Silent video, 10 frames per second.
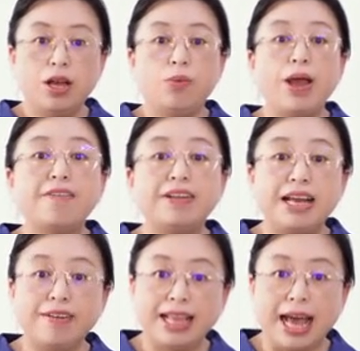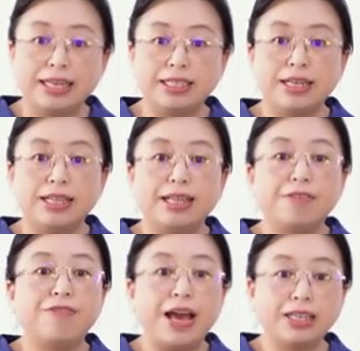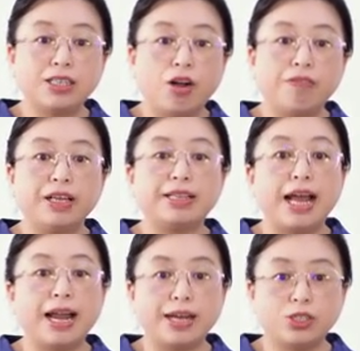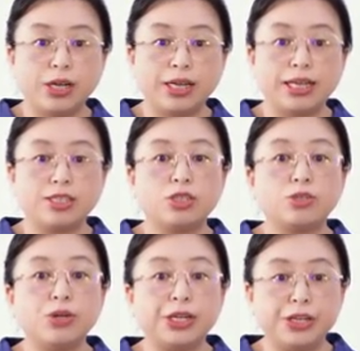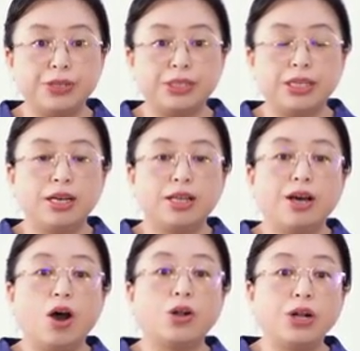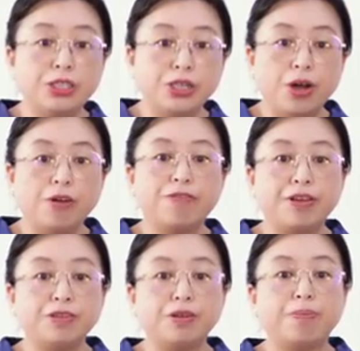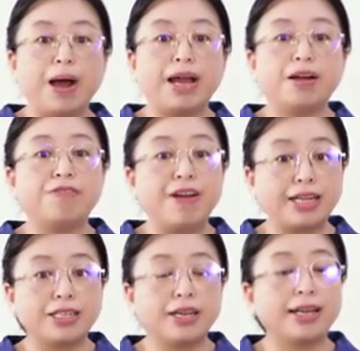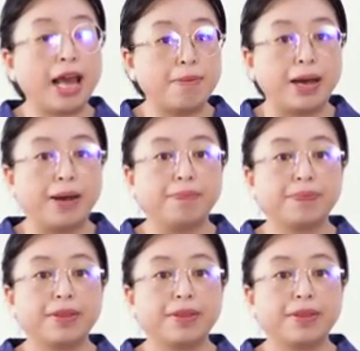We have known that the effect of the dielectric is to reduce the original field by a factor kappa.